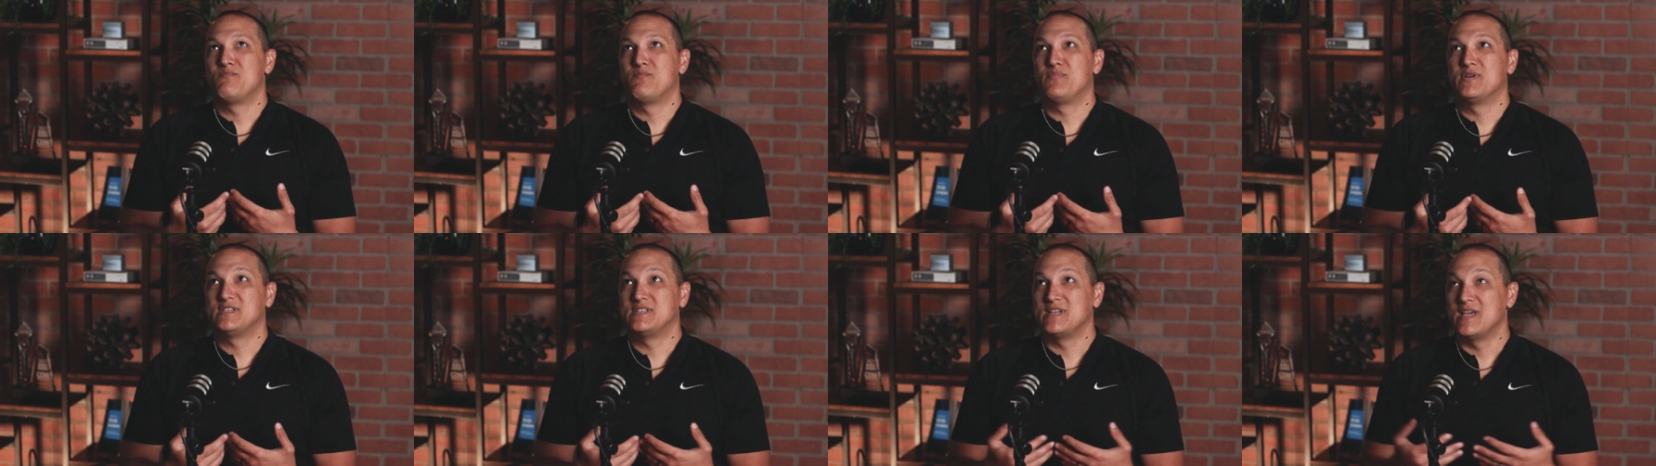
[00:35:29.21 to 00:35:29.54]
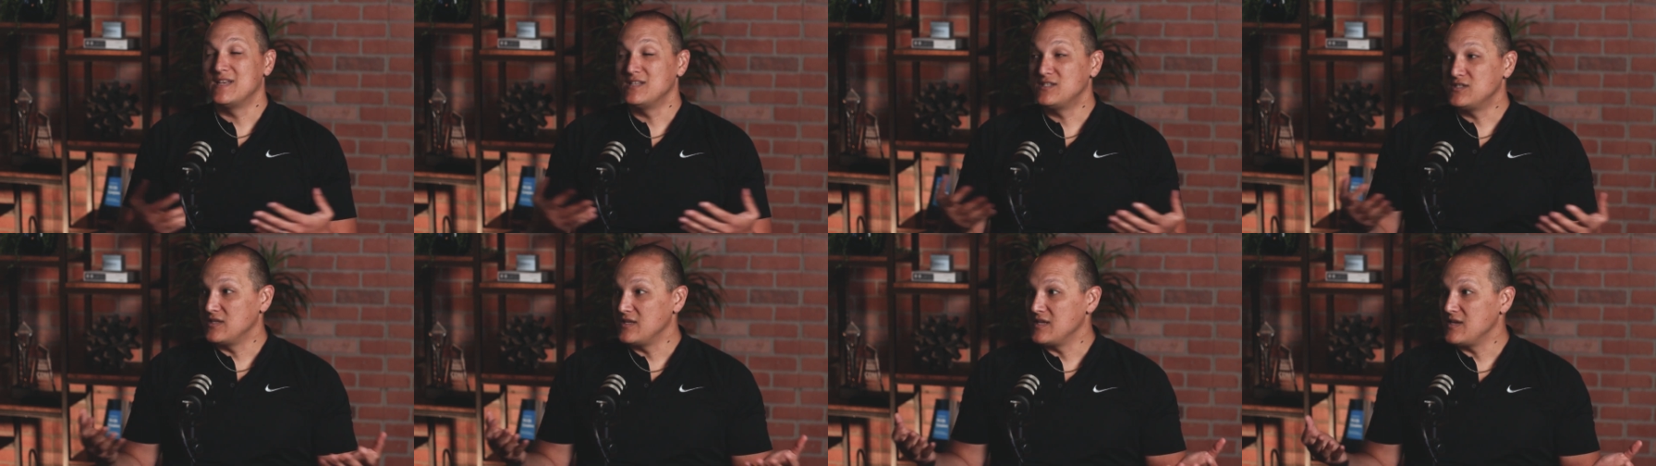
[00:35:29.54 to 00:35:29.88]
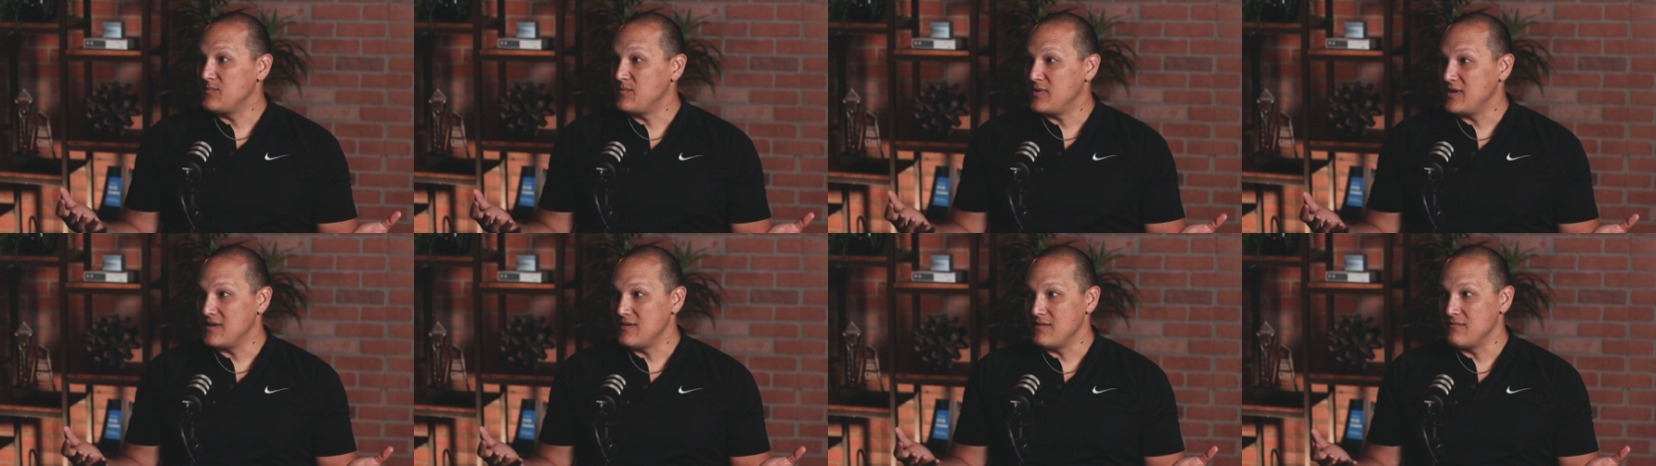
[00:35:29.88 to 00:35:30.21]
potentially
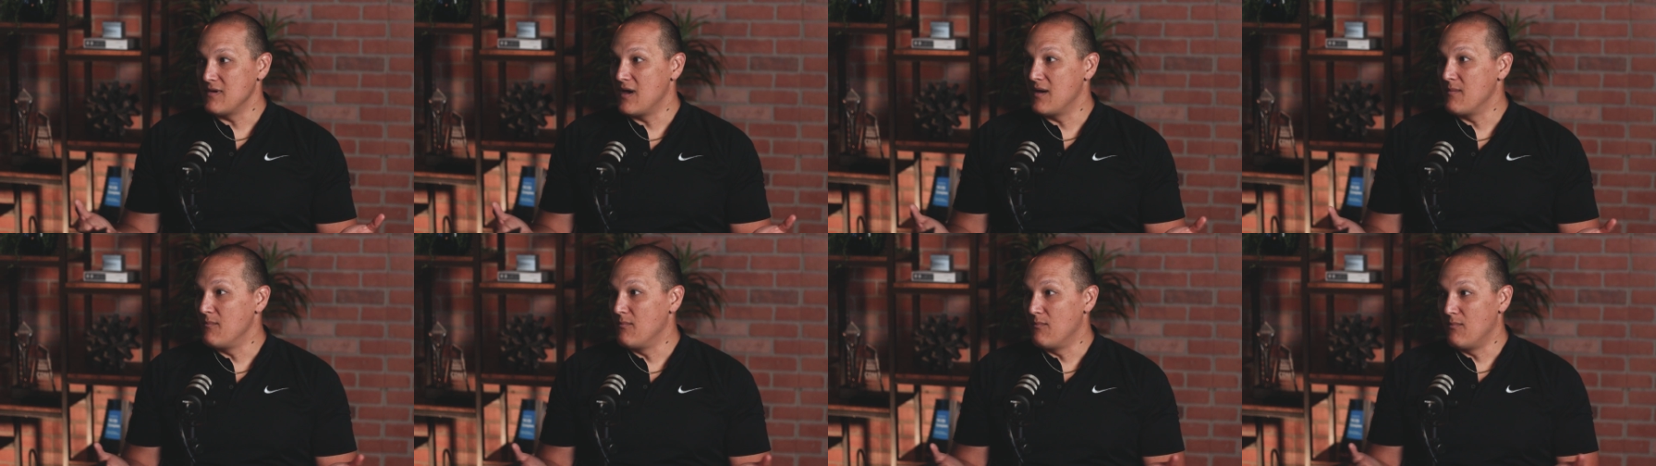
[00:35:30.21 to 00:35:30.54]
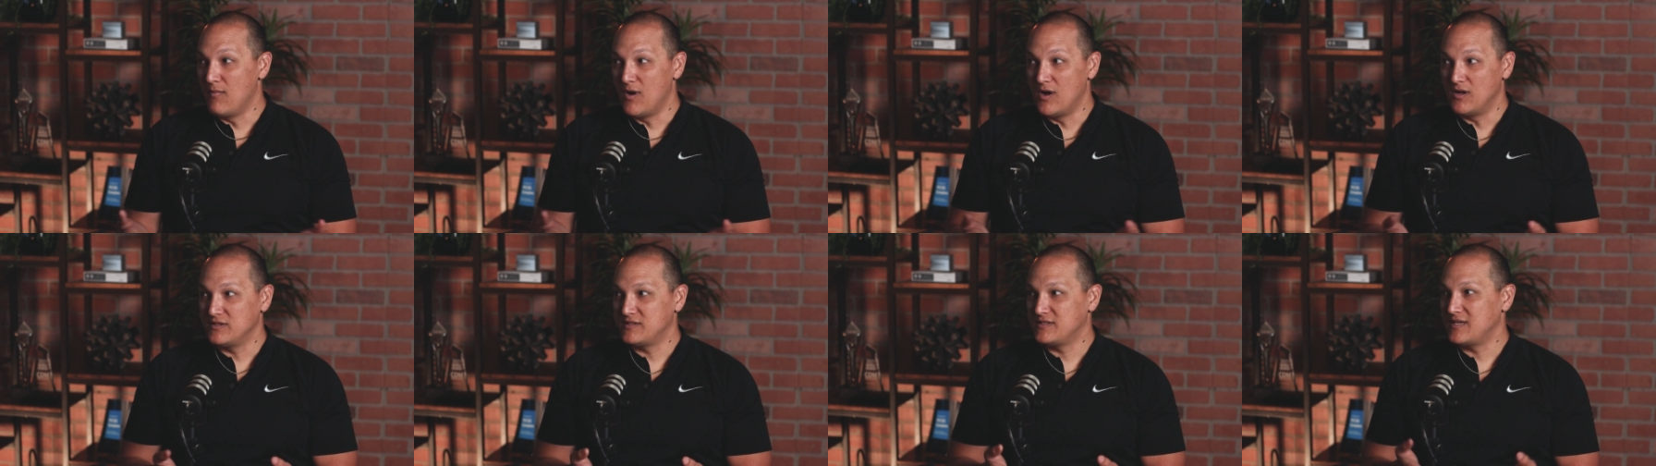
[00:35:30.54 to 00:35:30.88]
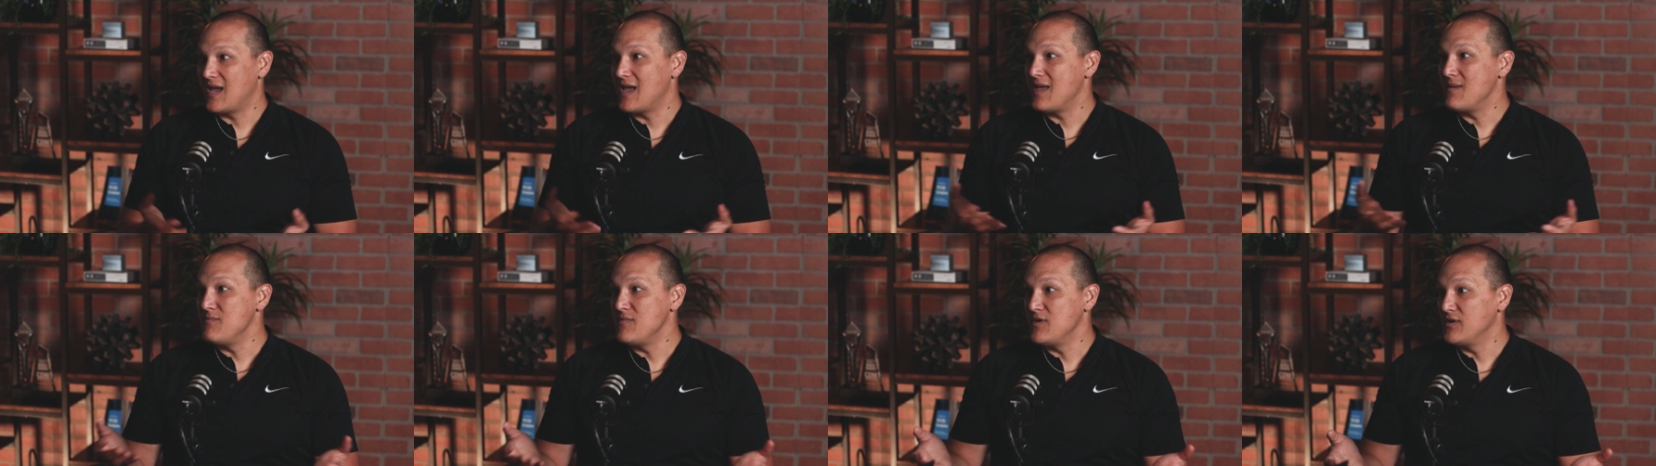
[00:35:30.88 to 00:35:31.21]
be a
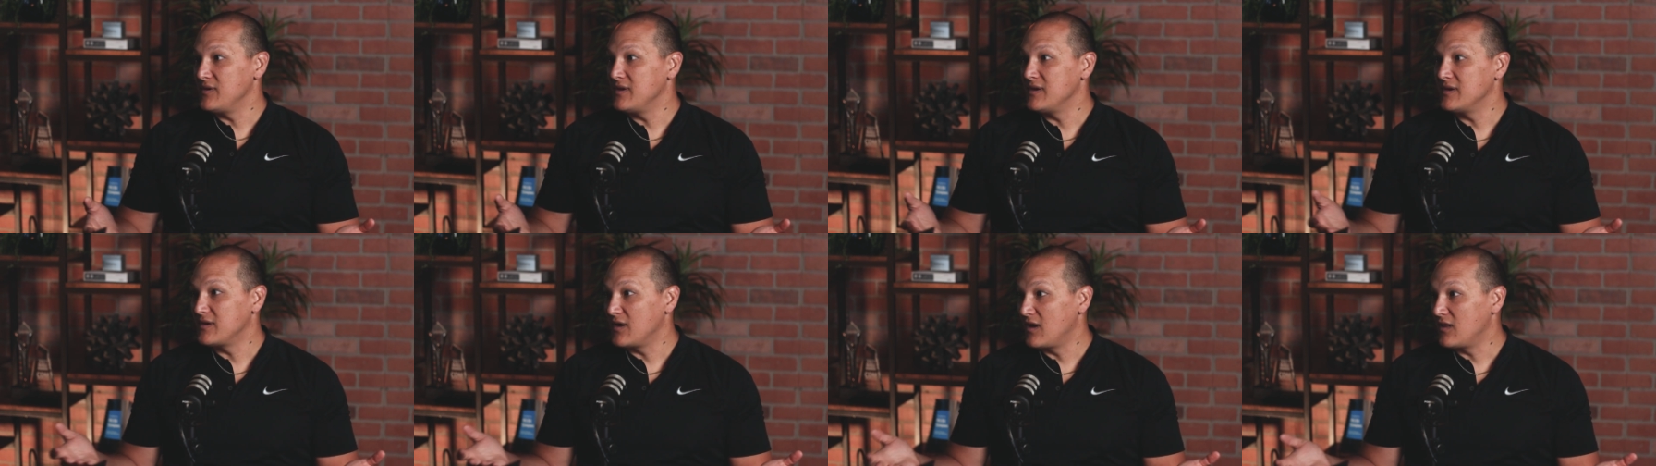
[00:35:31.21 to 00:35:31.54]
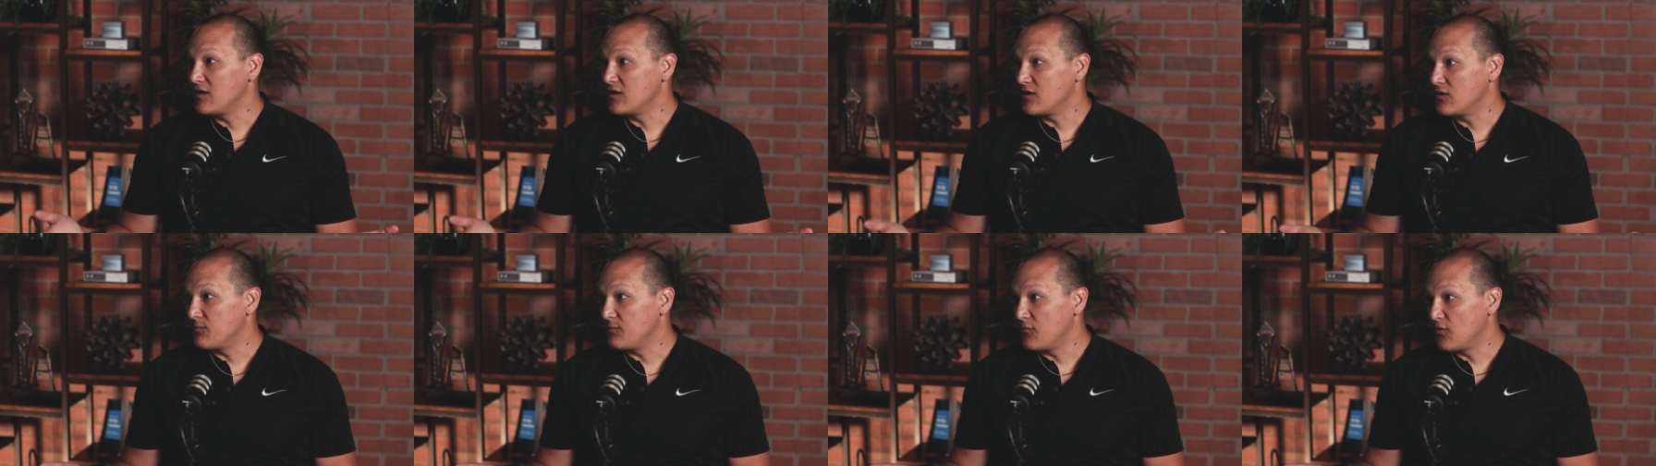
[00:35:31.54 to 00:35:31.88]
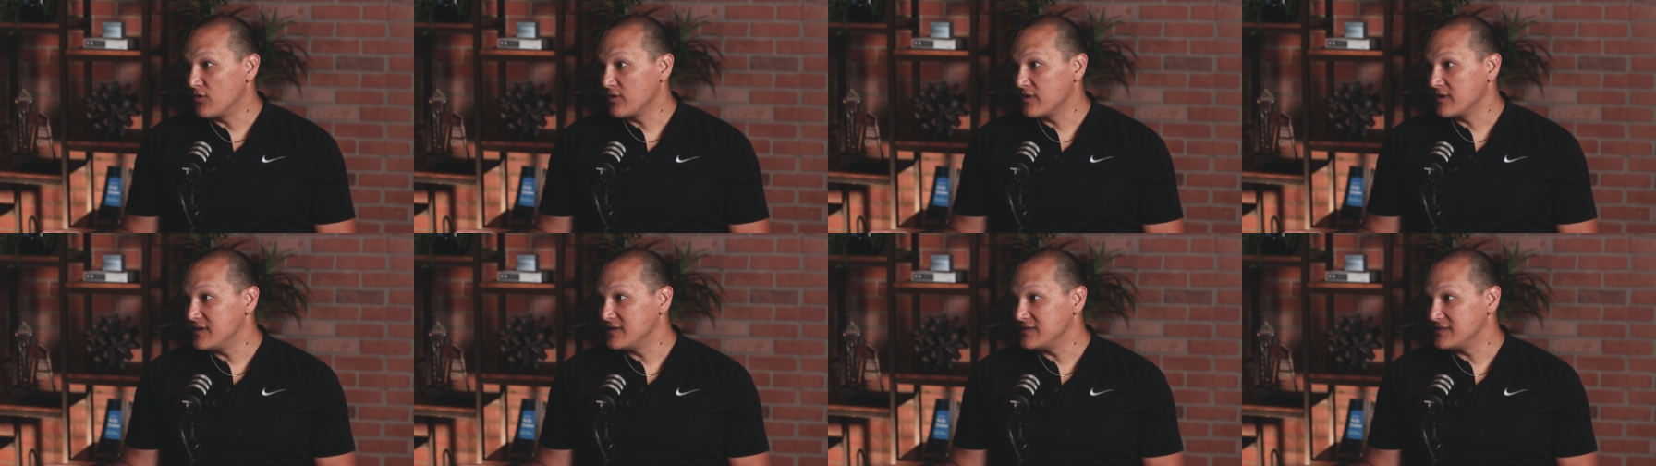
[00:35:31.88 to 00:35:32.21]
multi-million-dollar
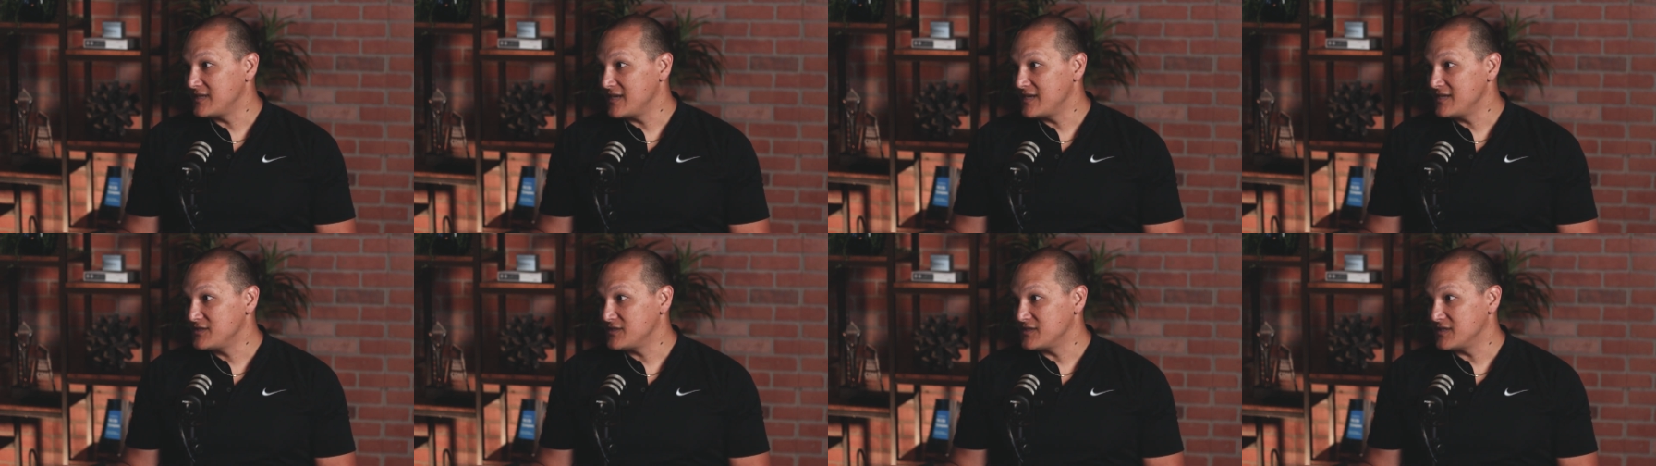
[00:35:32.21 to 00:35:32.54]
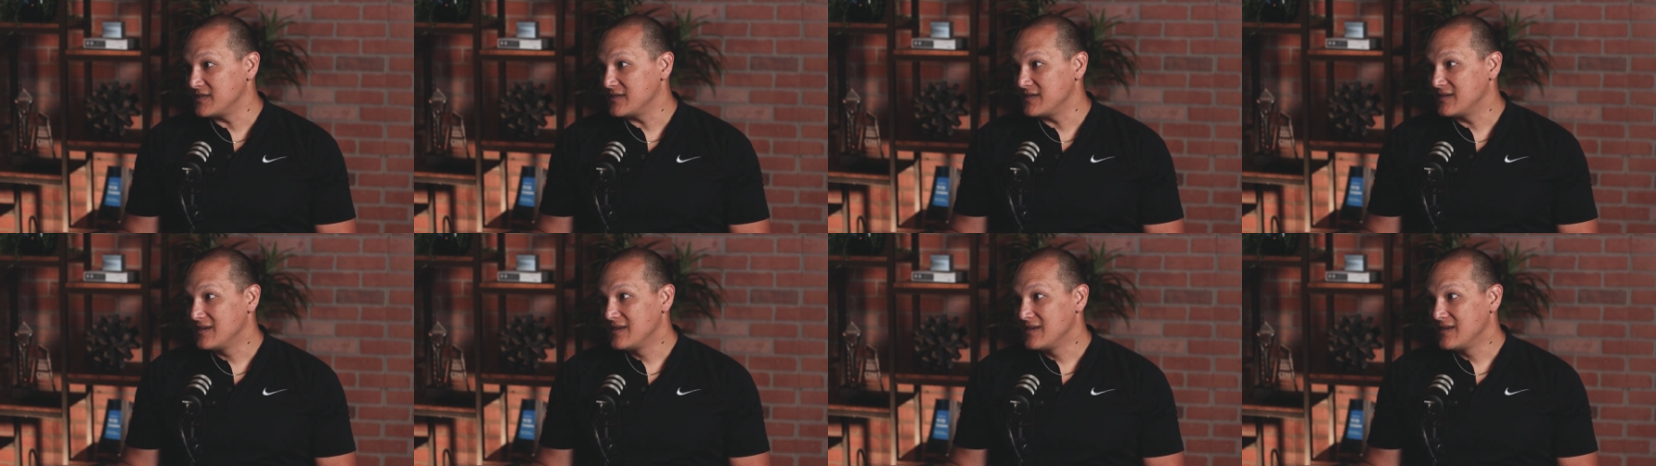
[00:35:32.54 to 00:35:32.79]
organization.